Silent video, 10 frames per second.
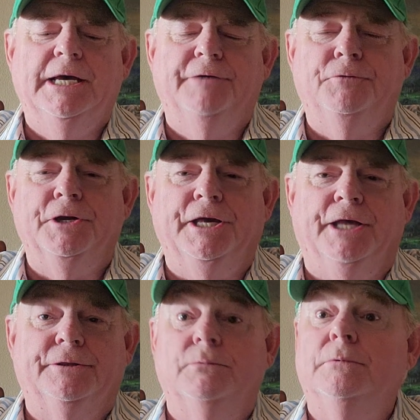I've already
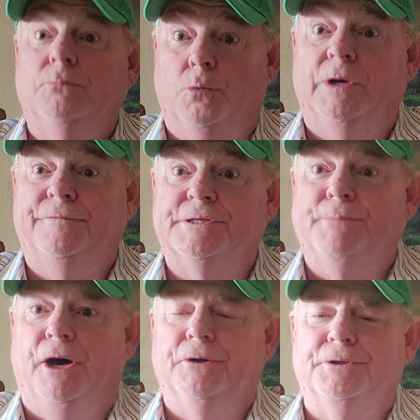got one of his
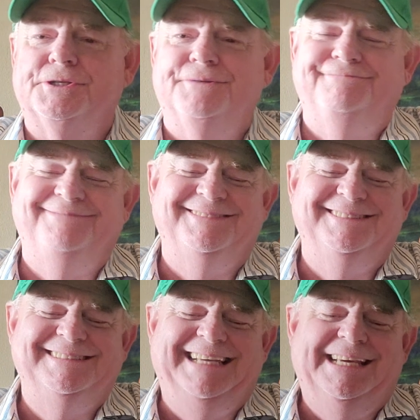bottles.
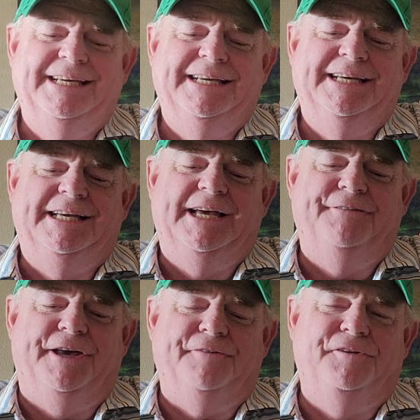
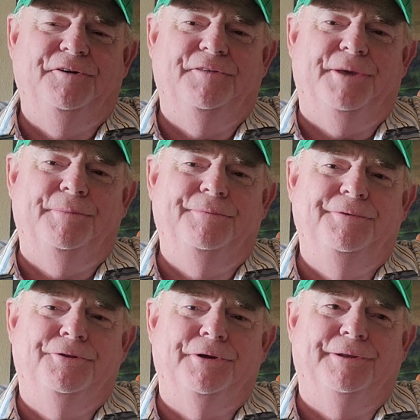I've had a few of them
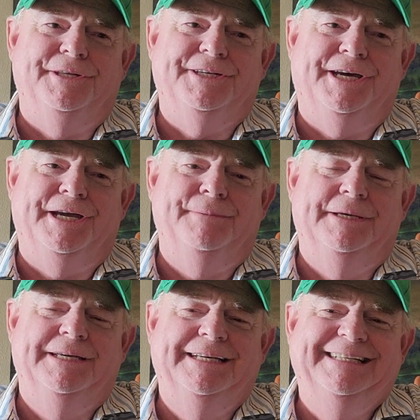throughout the time.
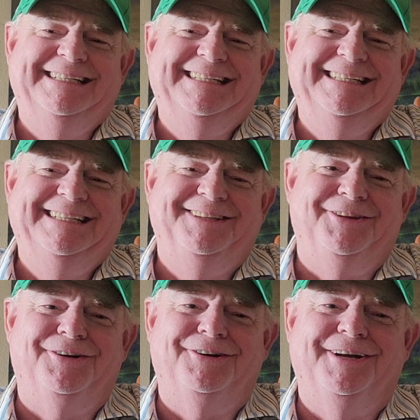
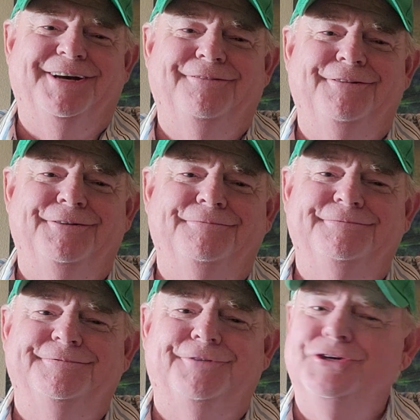They're
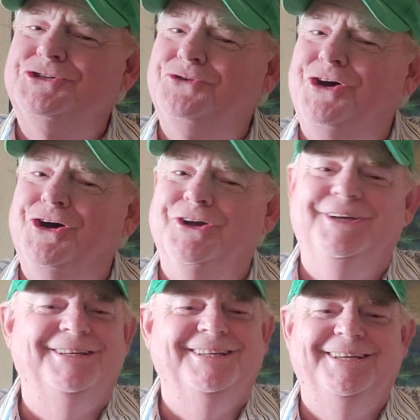very strong,
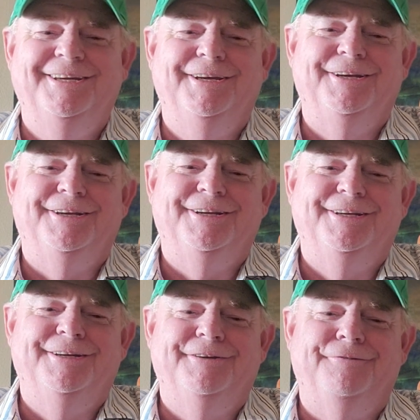
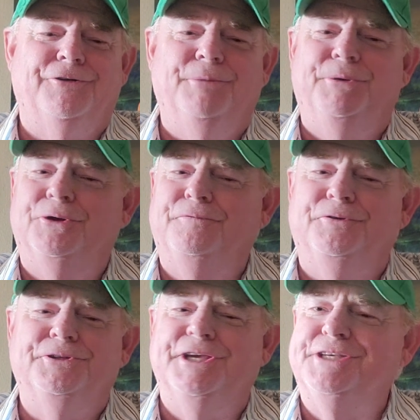very
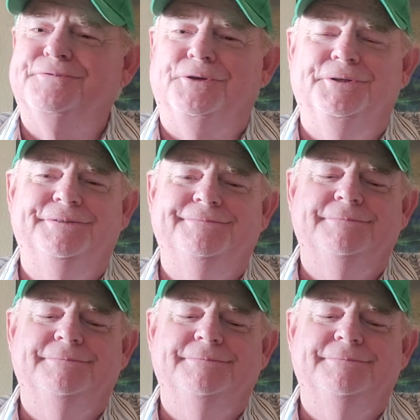beautiful, tasteful.